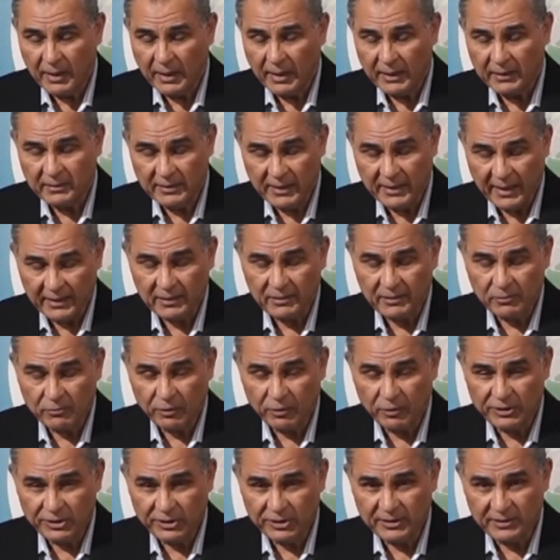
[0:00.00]
And that
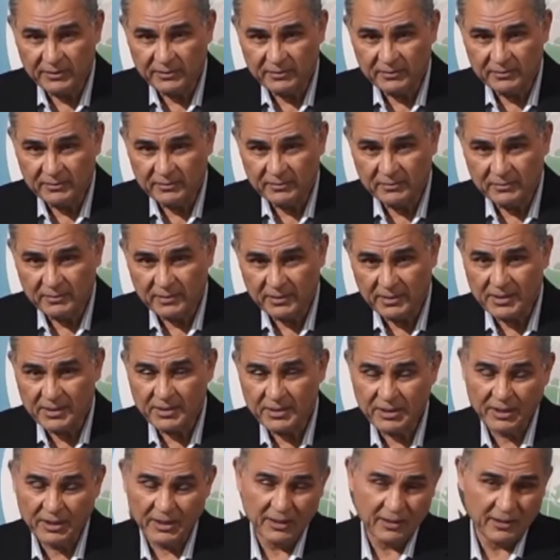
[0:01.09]
question is
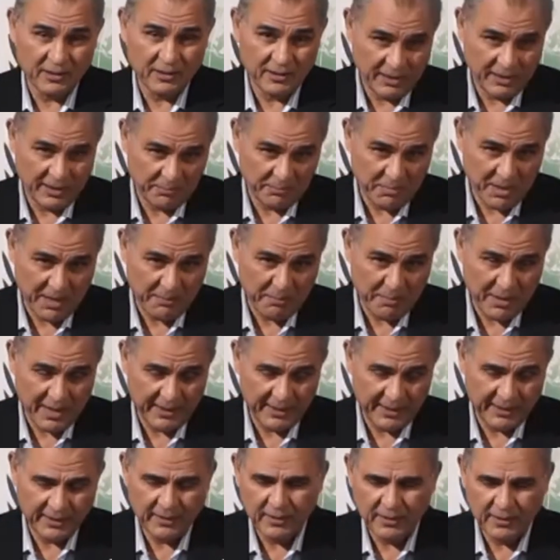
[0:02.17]
still in my
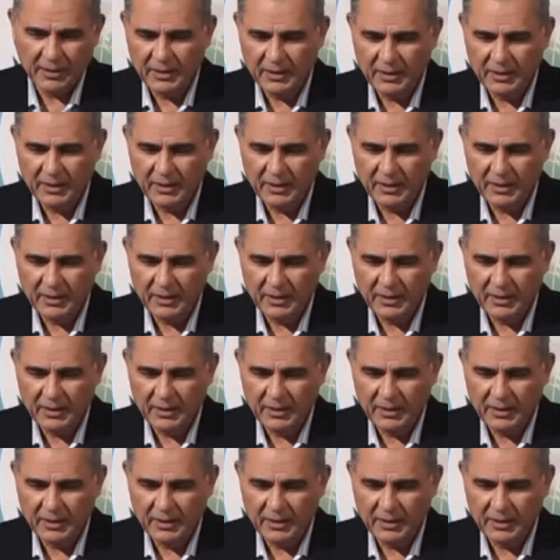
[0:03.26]
mind.